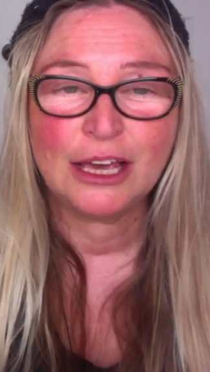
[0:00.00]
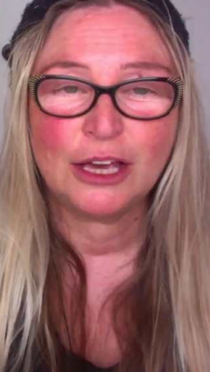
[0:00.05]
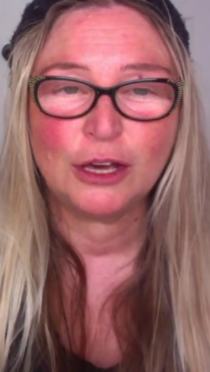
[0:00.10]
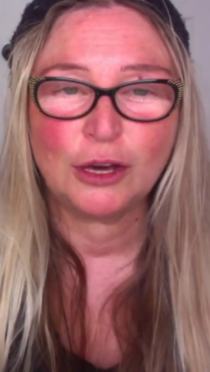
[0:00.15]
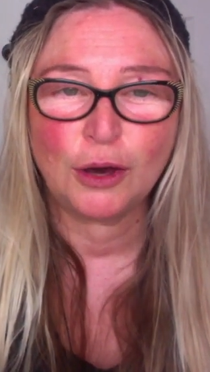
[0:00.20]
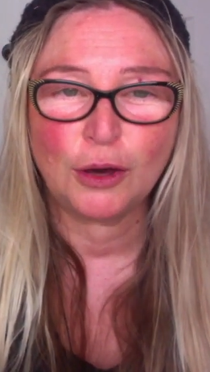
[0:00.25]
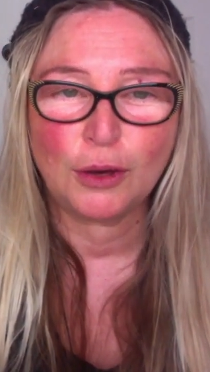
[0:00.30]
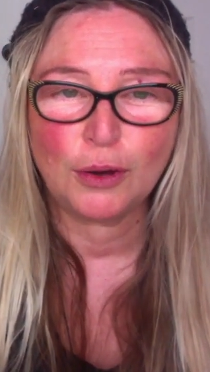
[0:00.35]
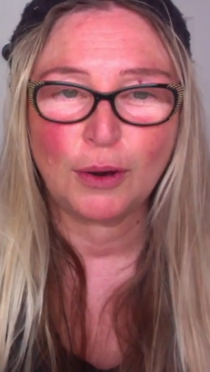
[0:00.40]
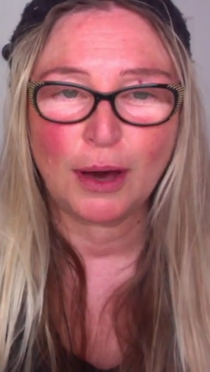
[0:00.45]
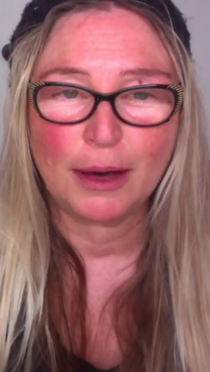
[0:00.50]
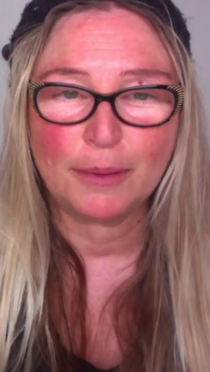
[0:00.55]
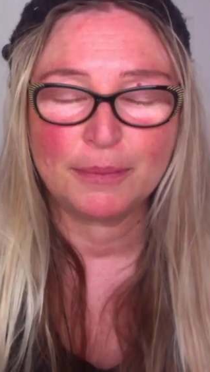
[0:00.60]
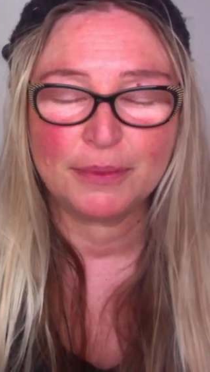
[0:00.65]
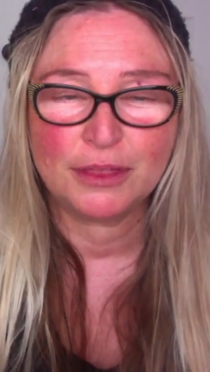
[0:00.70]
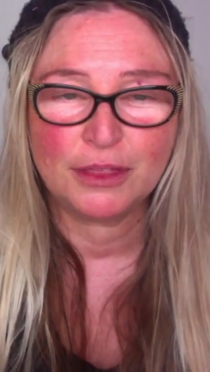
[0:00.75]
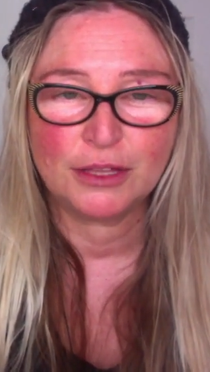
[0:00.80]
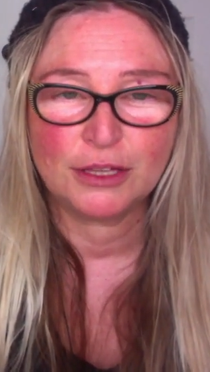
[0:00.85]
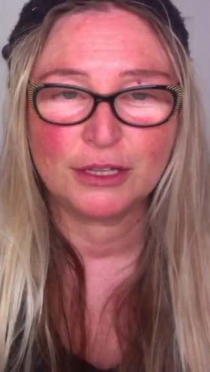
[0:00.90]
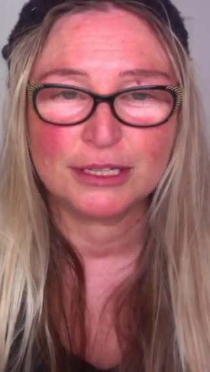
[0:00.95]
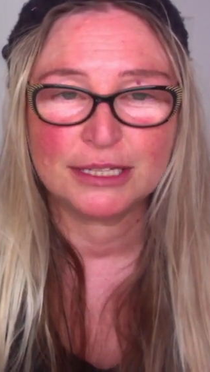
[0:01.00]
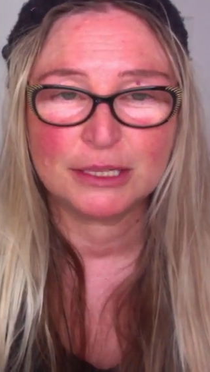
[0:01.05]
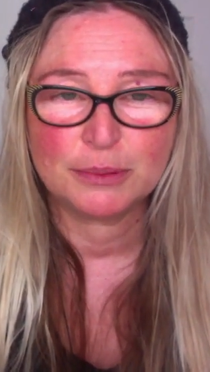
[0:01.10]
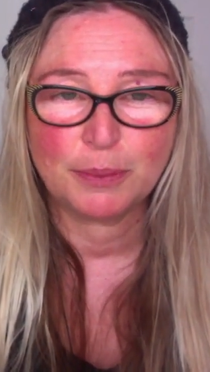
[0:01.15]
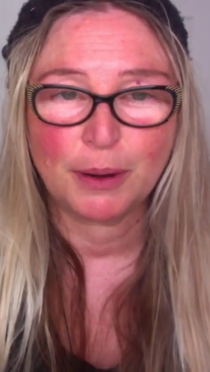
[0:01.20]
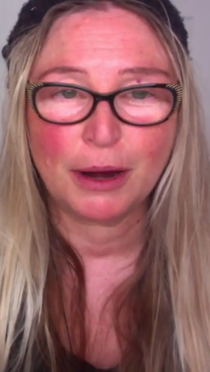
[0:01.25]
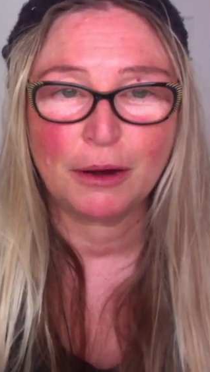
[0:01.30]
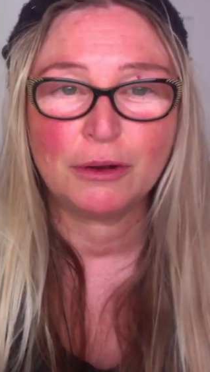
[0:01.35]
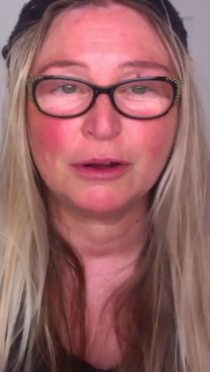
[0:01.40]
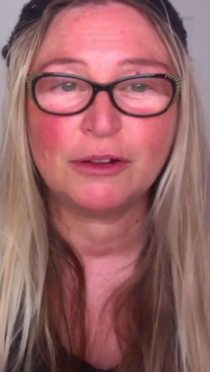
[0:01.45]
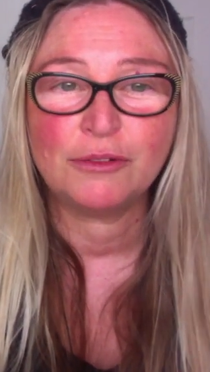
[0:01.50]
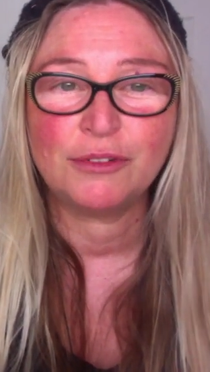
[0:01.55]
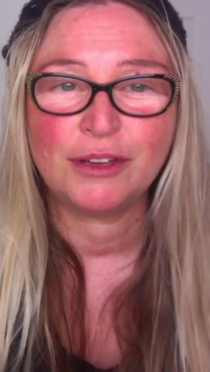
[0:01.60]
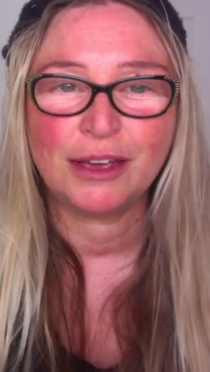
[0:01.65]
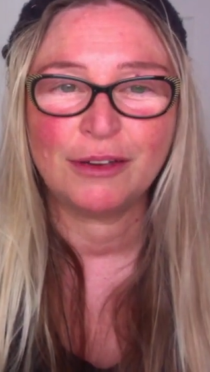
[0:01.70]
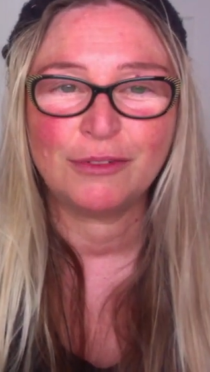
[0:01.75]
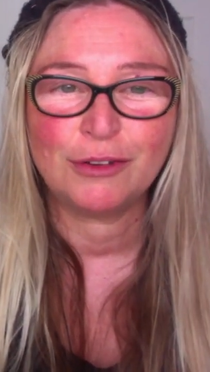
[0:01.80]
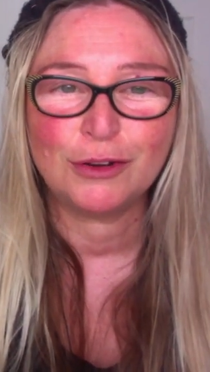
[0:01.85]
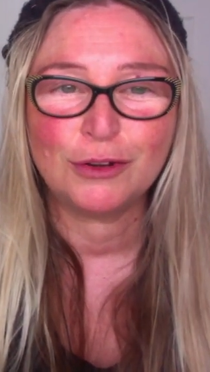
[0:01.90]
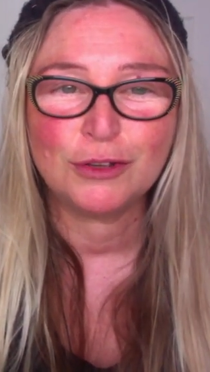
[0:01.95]
go up the spiral of
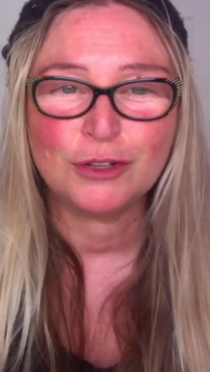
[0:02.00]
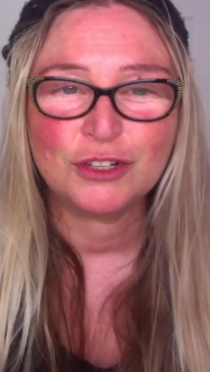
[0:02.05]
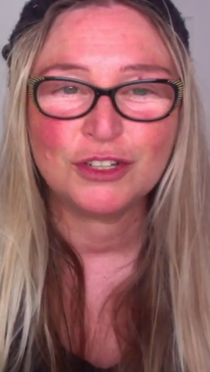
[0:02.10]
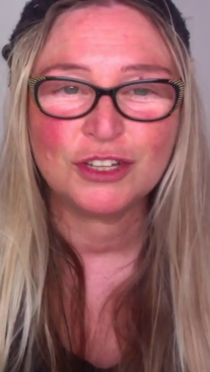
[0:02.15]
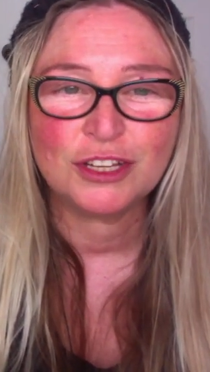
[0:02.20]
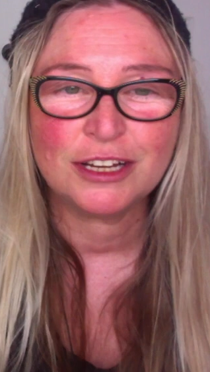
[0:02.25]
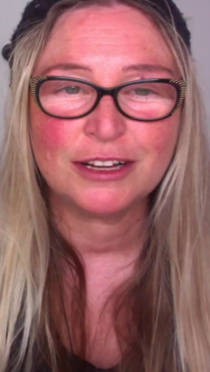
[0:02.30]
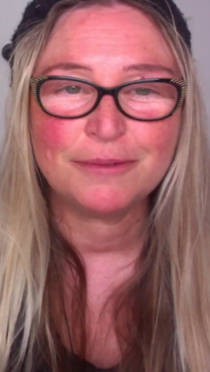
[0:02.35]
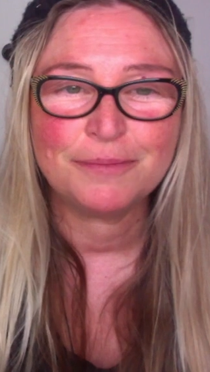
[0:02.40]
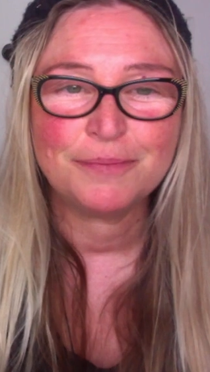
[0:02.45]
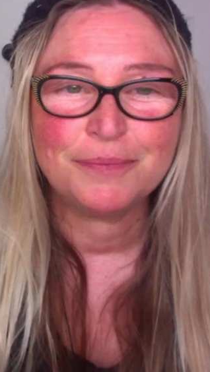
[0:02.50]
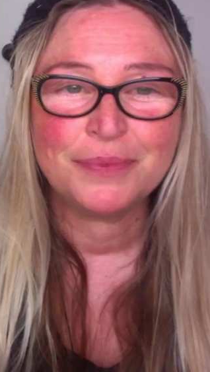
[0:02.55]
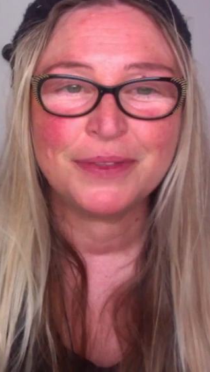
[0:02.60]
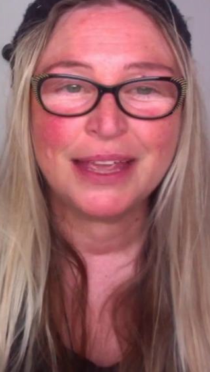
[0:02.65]
evolution